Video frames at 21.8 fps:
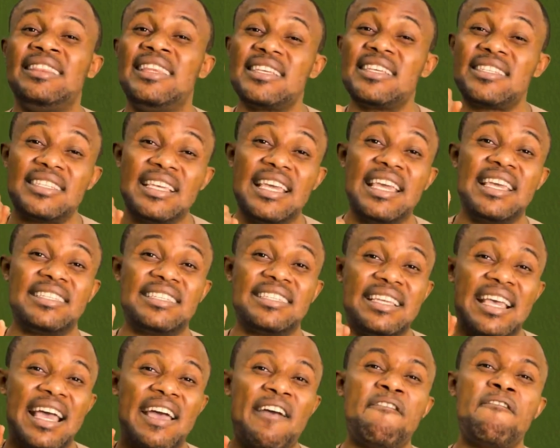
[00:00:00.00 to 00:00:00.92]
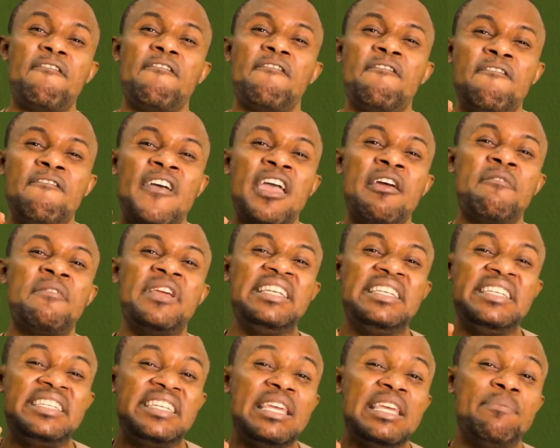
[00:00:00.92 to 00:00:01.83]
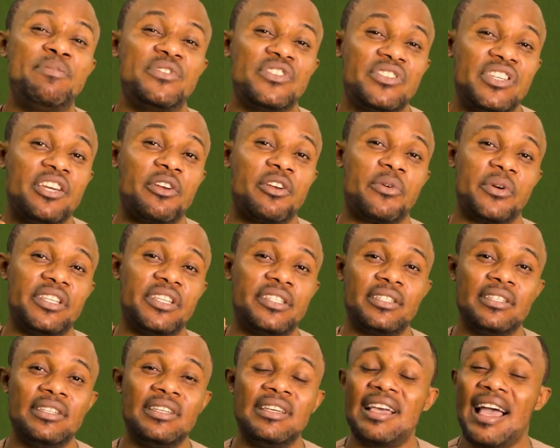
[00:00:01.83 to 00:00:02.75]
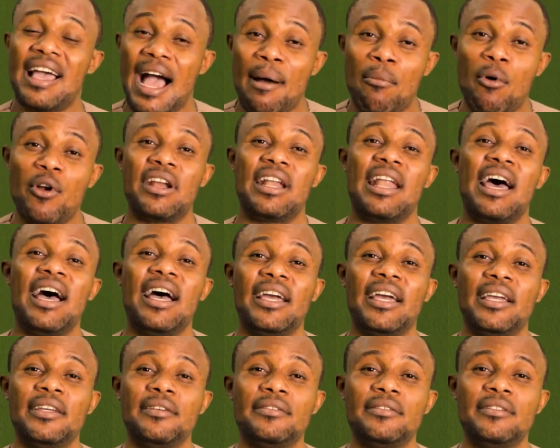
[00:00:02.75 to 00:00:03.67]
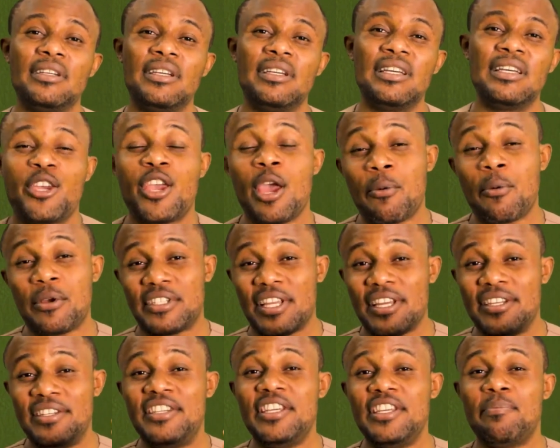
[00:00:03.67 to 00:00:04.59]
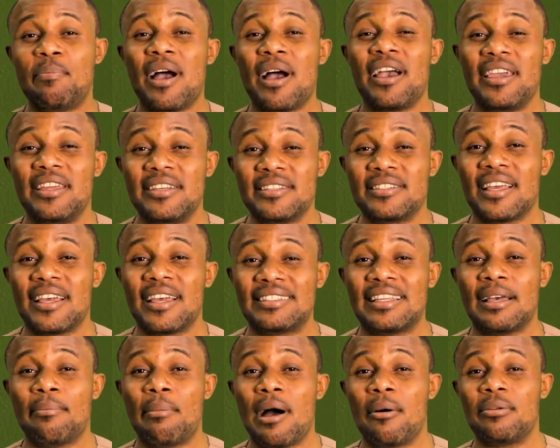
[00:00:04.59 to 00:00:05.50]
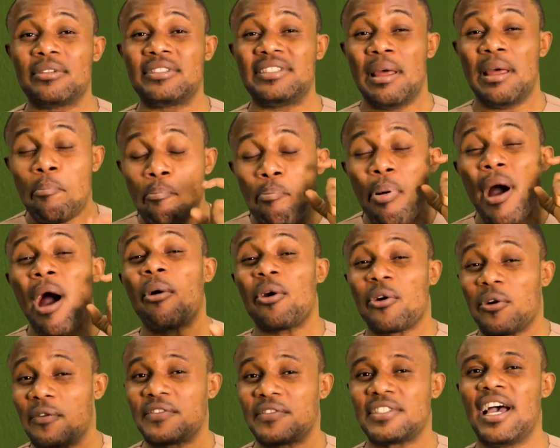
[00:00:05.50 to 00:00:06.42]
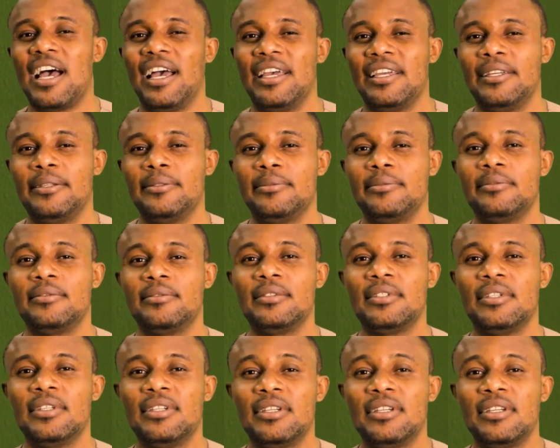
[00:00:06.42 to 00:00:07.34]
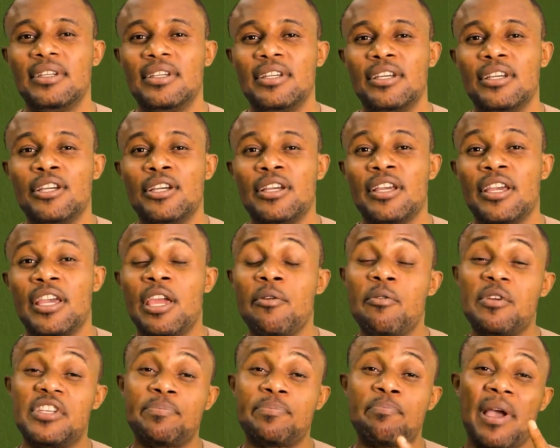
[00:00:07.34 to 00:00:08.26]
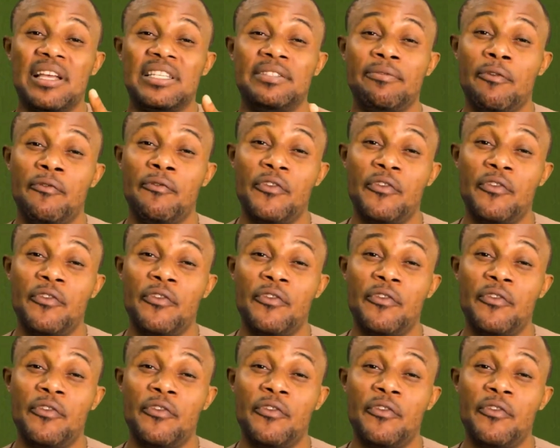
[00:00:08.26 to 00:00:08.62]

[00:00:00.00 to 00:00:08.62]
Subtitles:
This is a very deep secret about life. Here is a deeper insight about the power of time. Irrespective